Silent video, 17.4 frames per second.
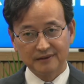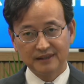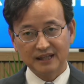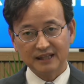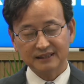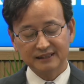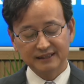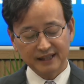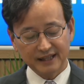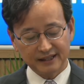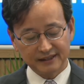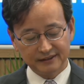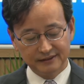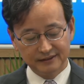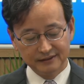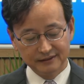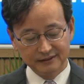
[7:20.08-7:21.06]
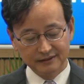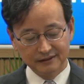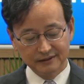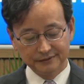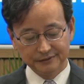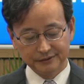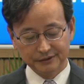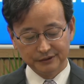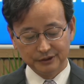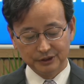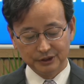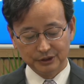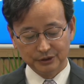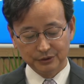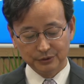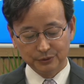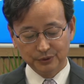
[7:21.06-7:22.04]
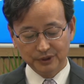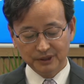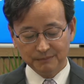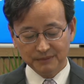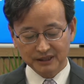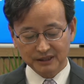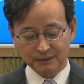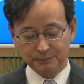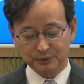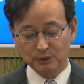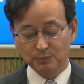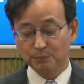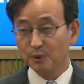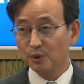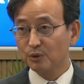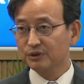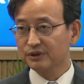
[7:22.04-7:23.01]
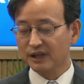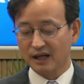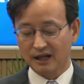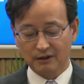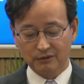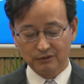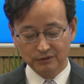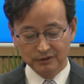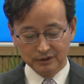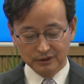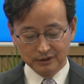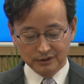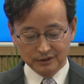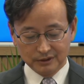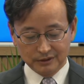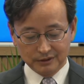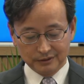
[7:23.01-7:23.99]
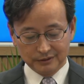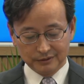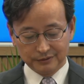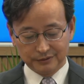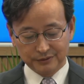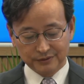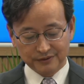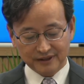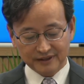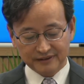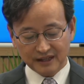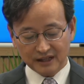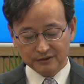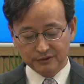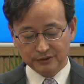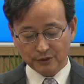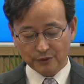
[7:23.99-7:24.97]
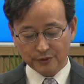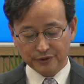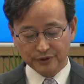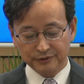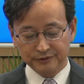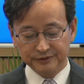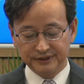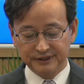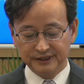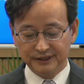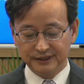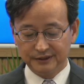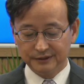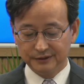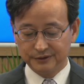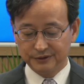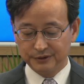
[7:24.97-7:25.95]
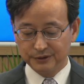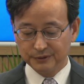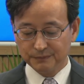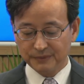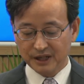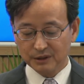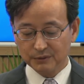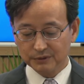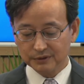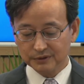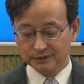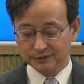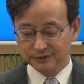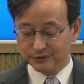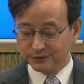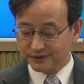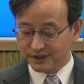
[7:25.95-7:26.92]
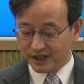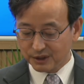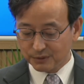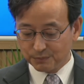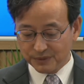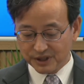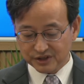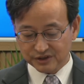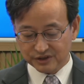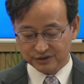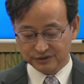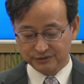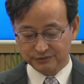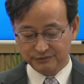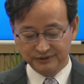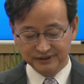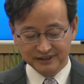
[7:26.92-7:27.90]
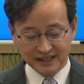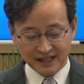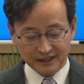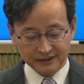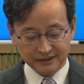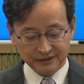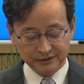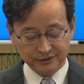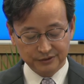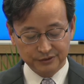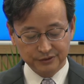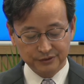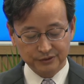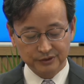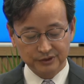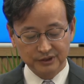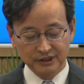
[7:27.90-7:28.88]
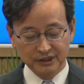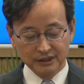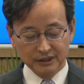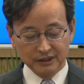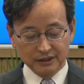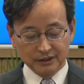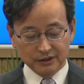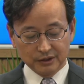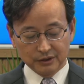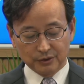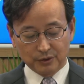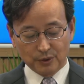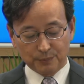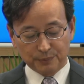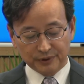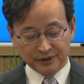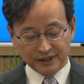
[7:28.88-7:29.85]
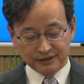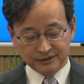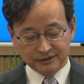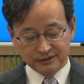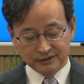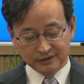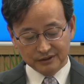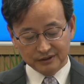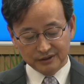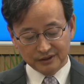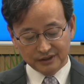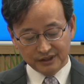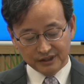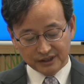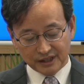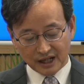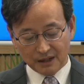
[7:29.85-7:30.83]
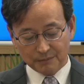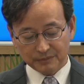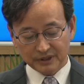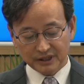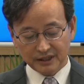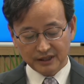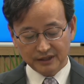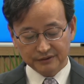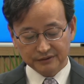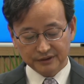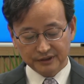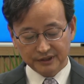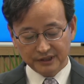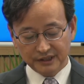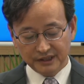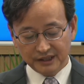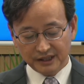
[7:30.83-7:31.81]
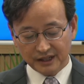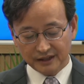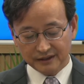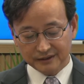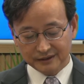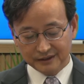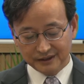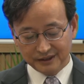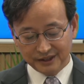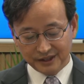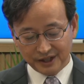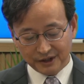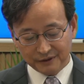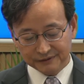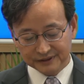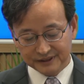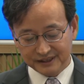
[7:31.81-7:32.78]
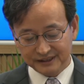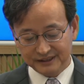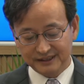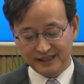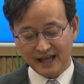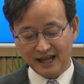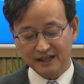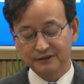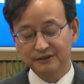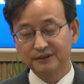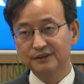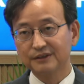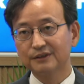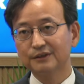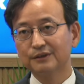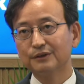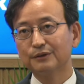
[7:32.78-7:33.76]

That said, we made a proposal to the tax authority to take measures related to corporate income and inheritance tax.